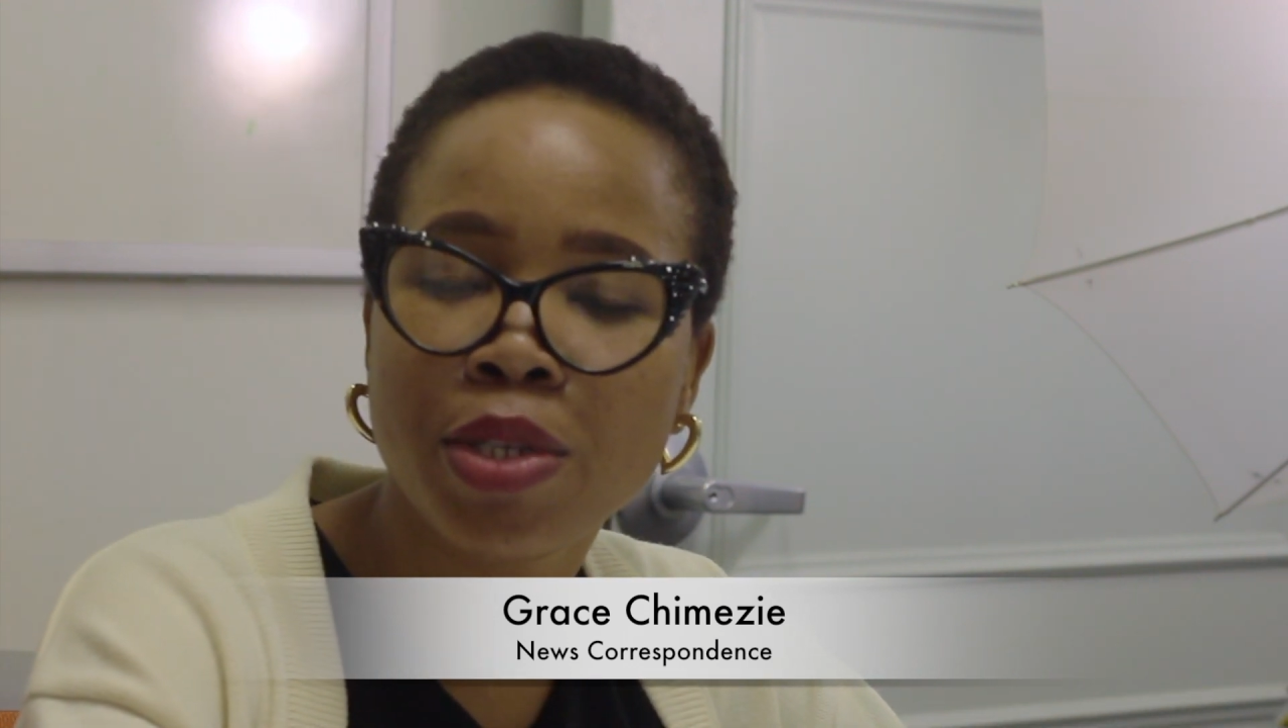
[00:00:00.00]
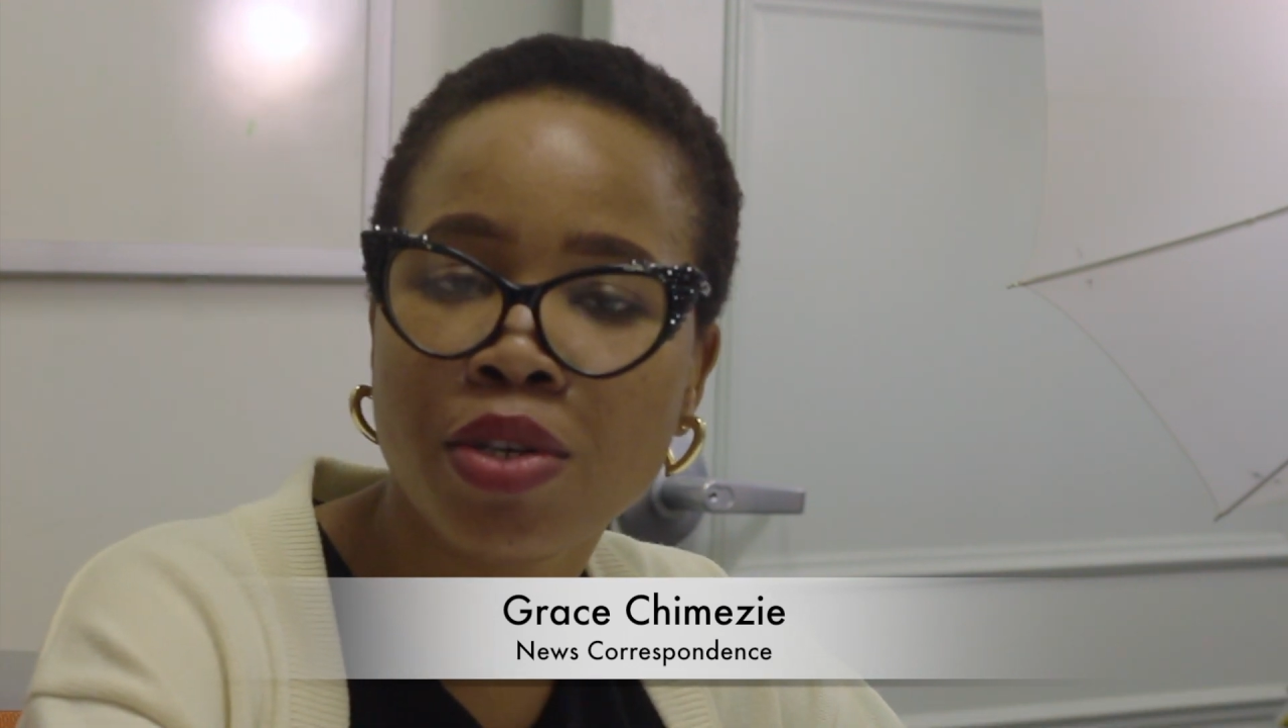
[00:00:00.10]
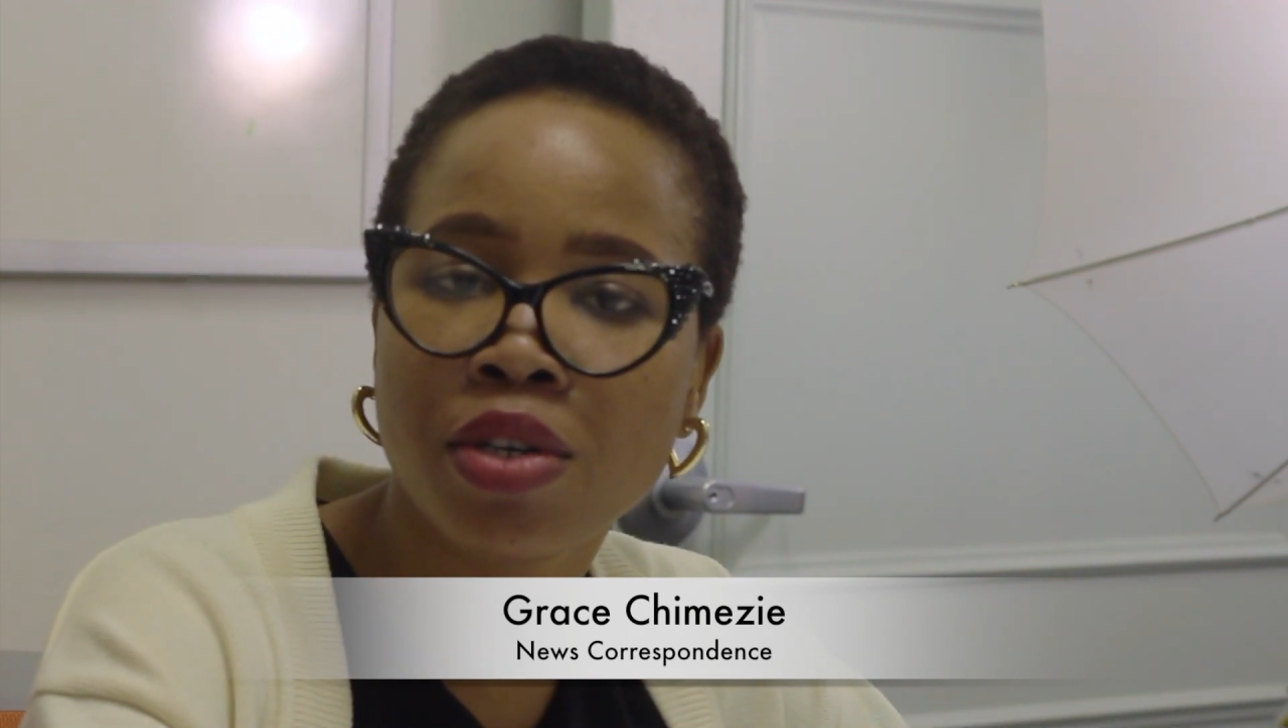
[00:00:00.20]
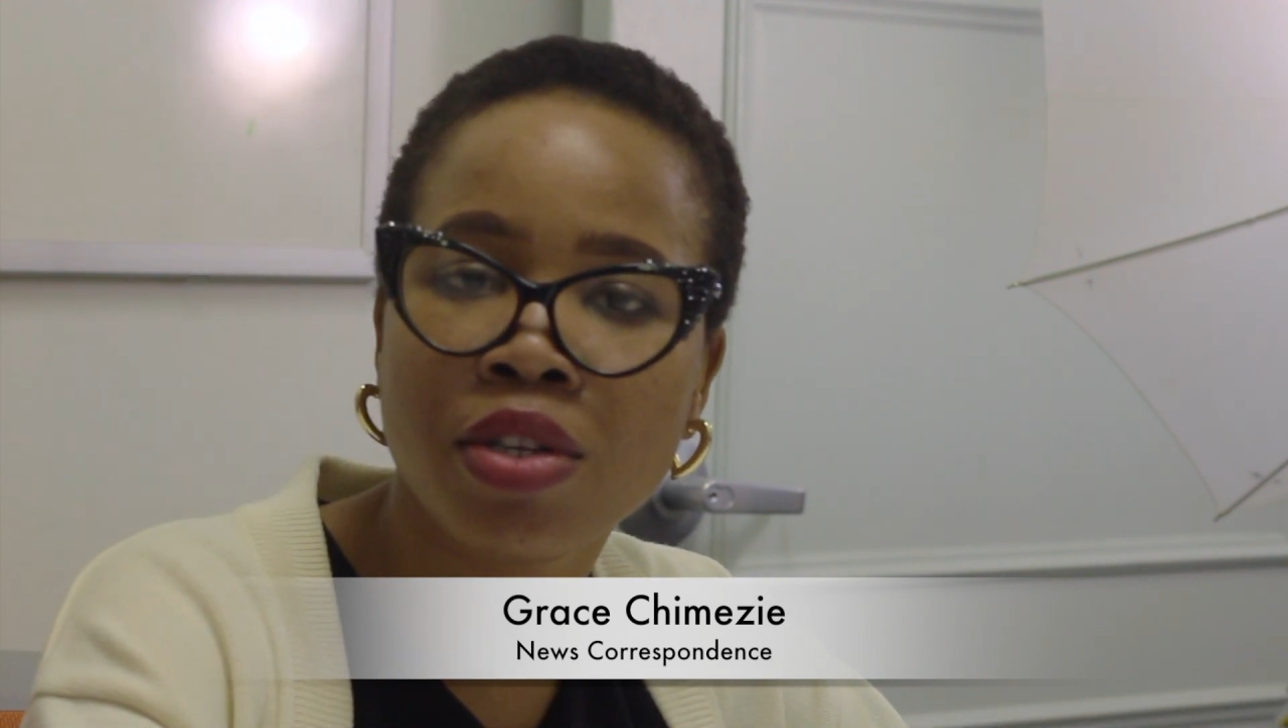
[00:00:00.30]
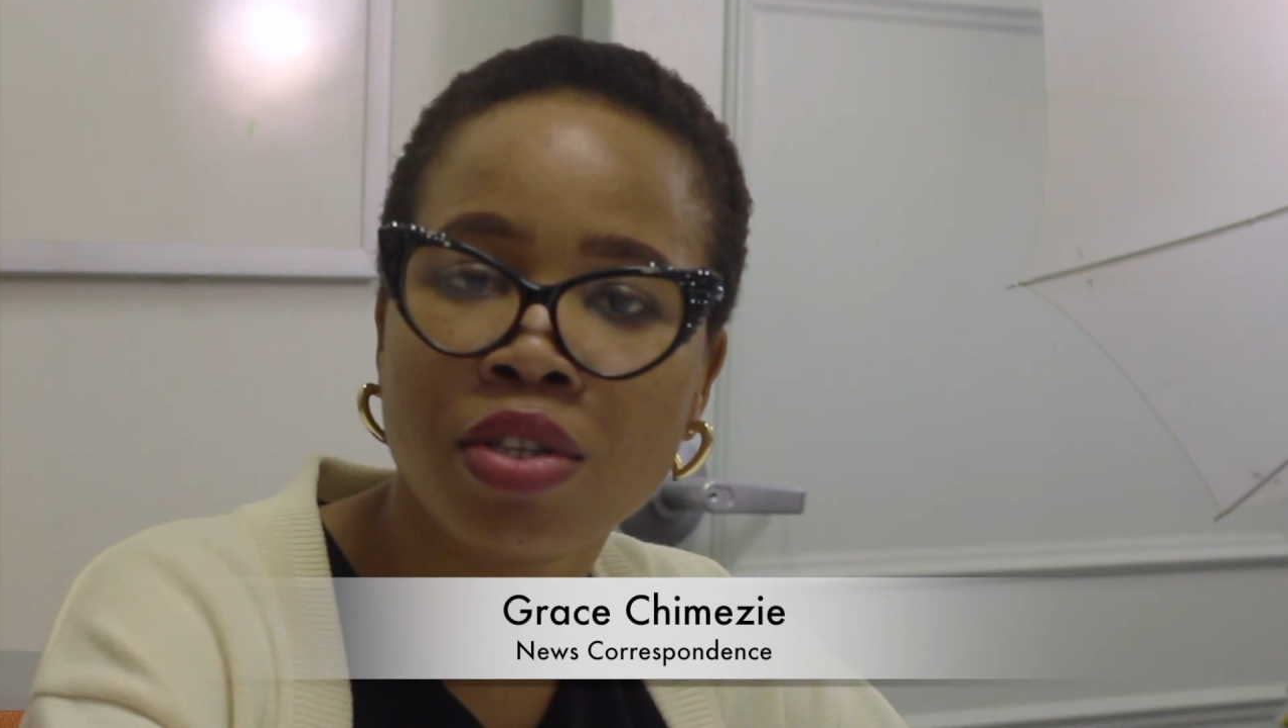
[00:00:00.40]

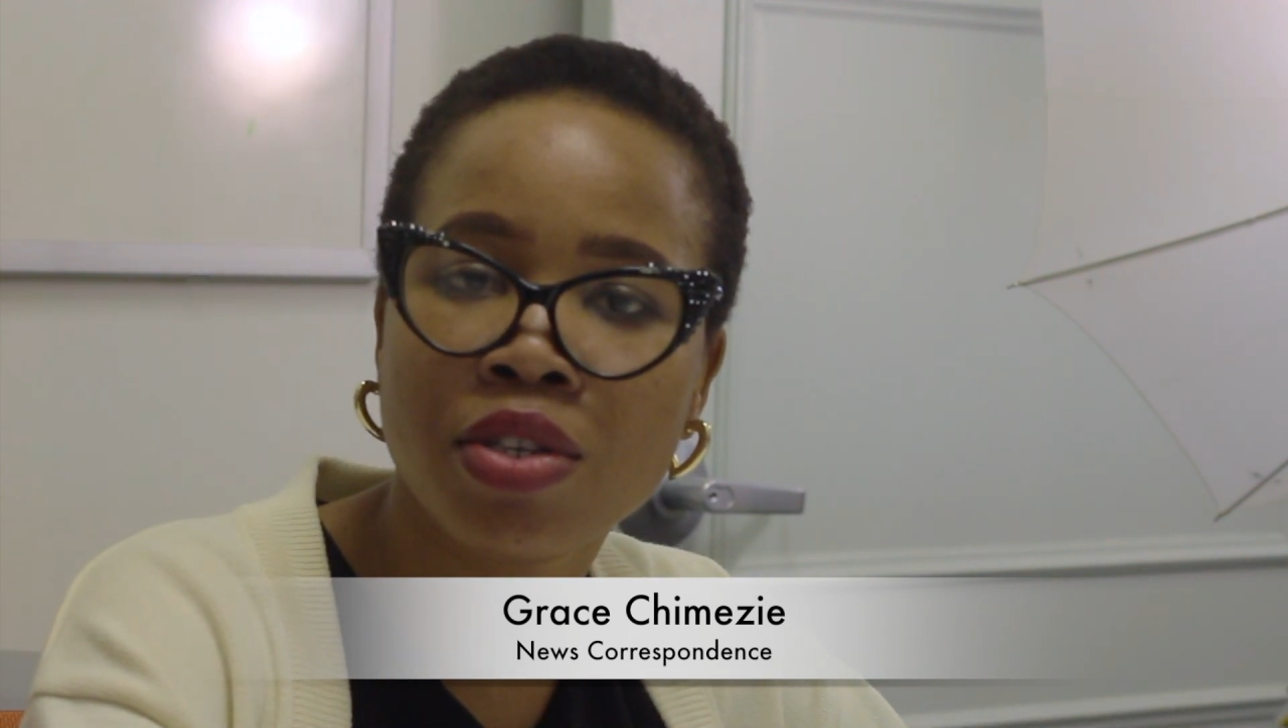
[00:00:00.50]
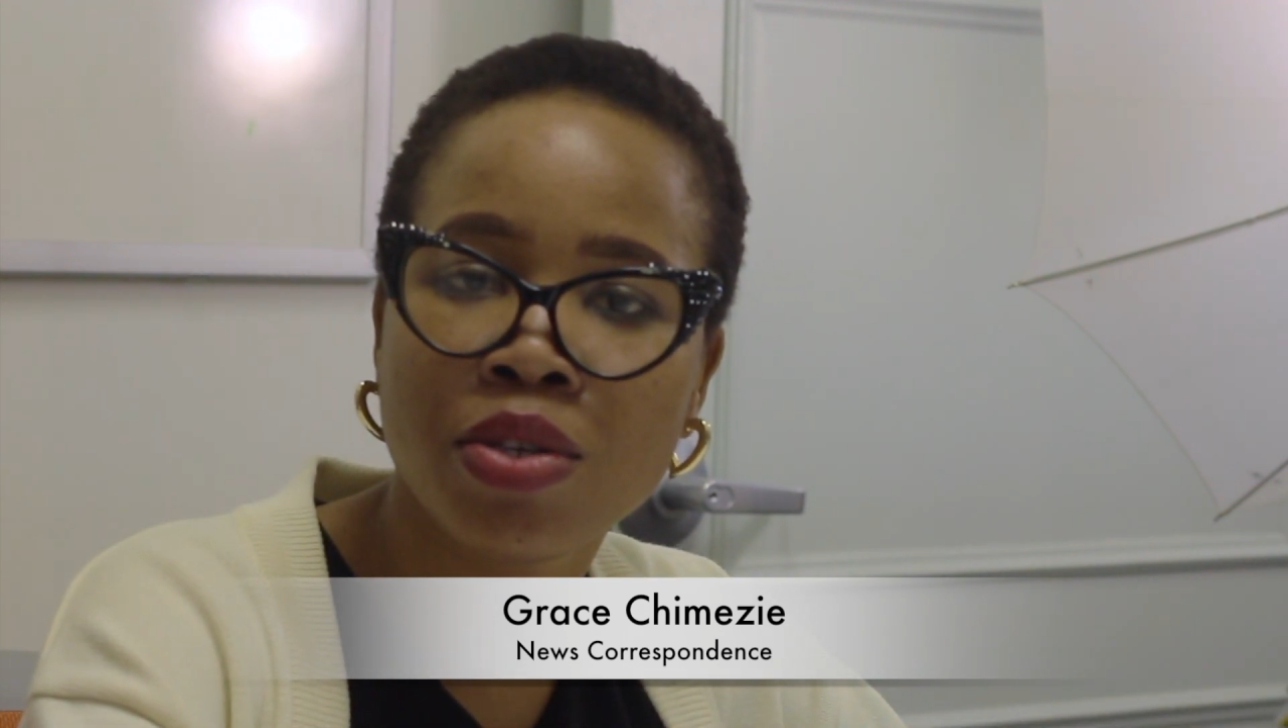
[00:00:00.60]
talking